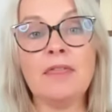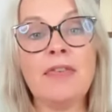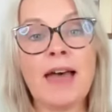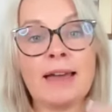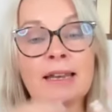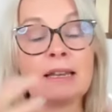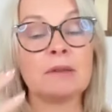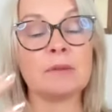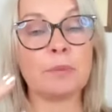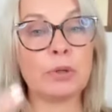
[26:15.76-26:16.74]
that
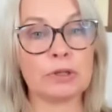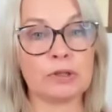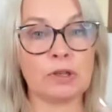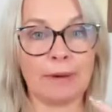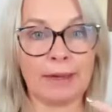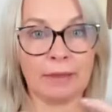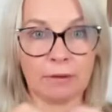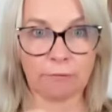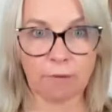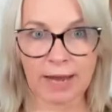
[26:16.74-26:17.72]
puts you in
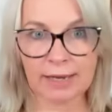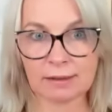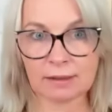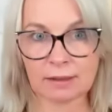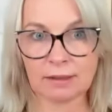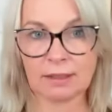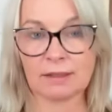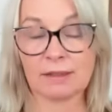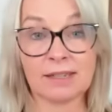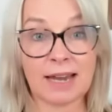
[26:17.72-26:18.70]
the right
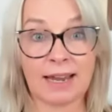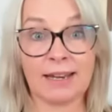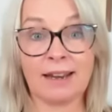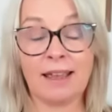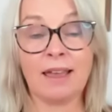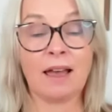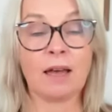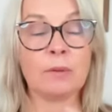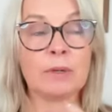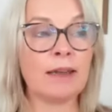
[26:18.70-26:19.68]
state
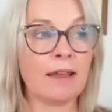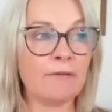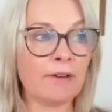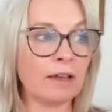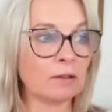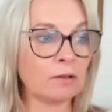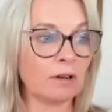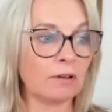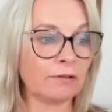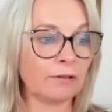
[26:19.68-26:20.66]
i would never
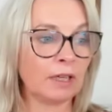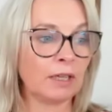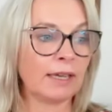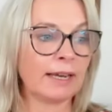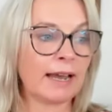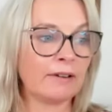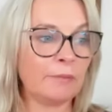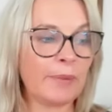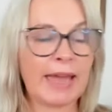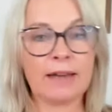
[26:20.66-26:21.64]
sort of get out
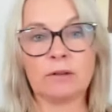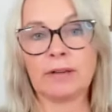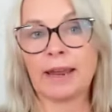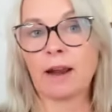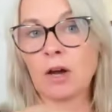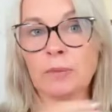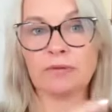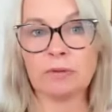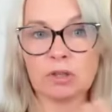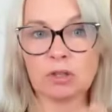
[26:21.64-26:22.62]
of bed or get home
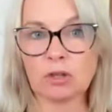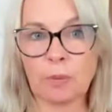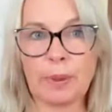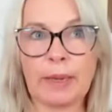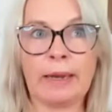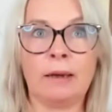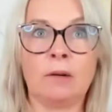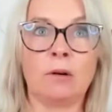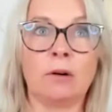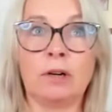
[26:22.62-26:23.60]
from
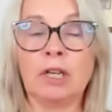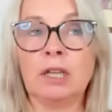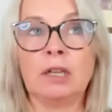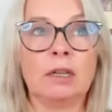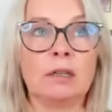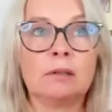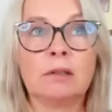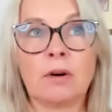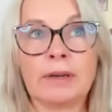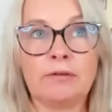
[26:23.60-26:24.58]
shopping or
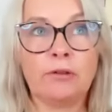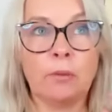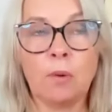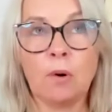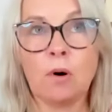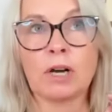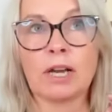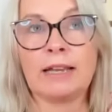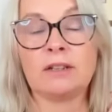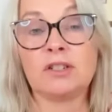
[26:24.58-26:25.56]
going for a
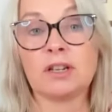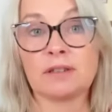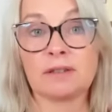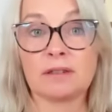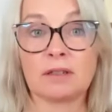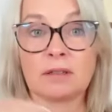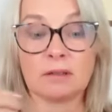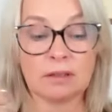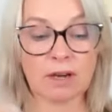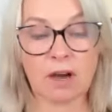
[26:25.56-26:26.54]
walk and just
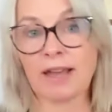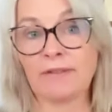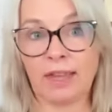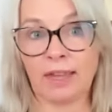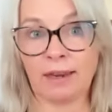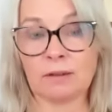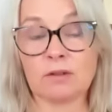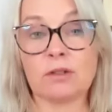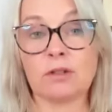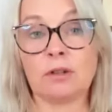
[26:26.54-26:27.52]
dive in
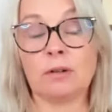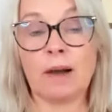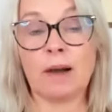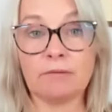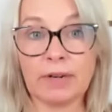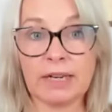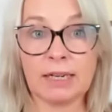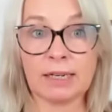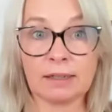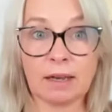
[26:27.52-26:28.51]
to a
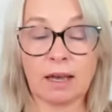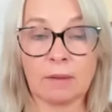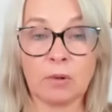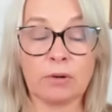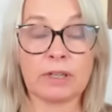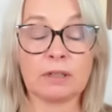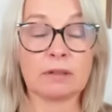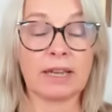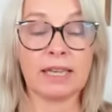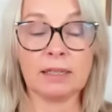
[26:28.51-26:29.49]
reading um, or a,
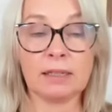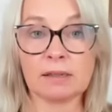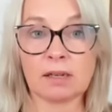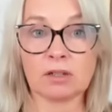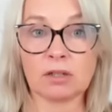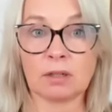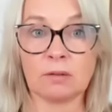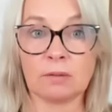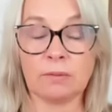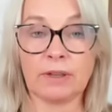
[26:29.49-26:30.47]
a, healing
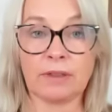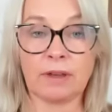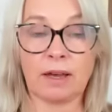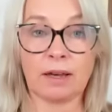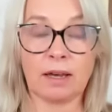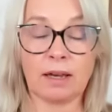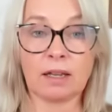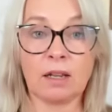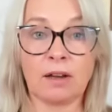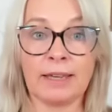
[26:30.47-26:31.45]
session with a, a
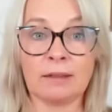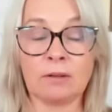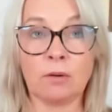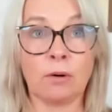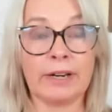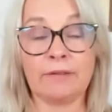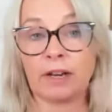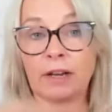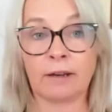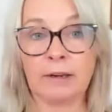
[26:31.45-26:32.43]
client or
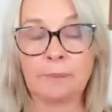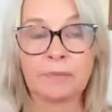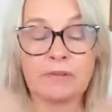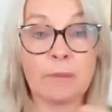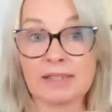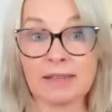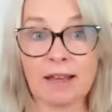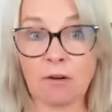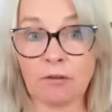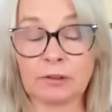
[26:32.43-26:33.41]
even a for
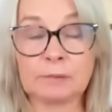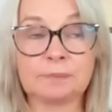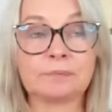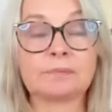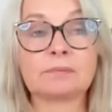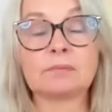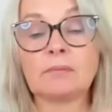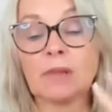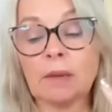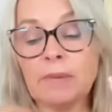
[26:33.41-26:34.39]
myself
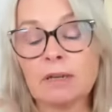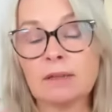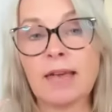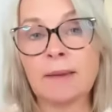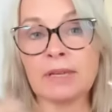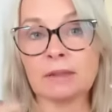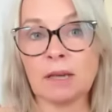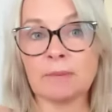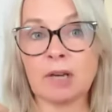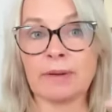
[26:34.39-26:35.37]
because that means
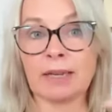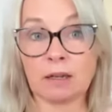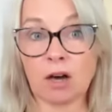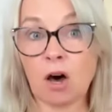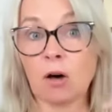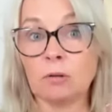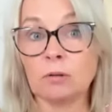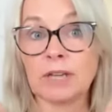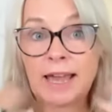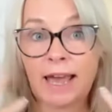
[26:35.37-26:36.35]
i'm going in
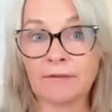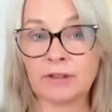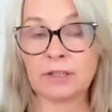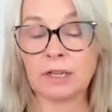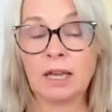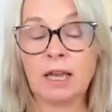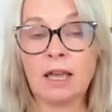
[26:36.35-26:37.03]
cold i haven't